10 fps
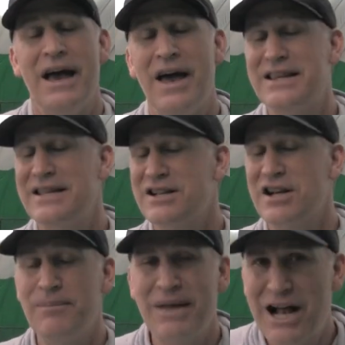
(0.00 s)
That doesn't
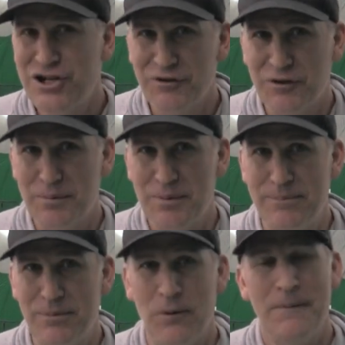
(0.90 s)
come natural for
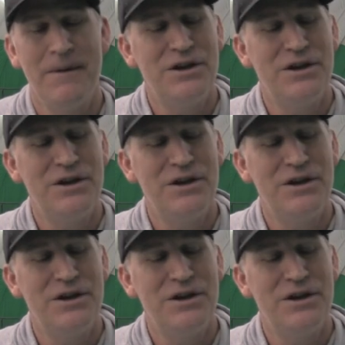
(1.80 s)
people.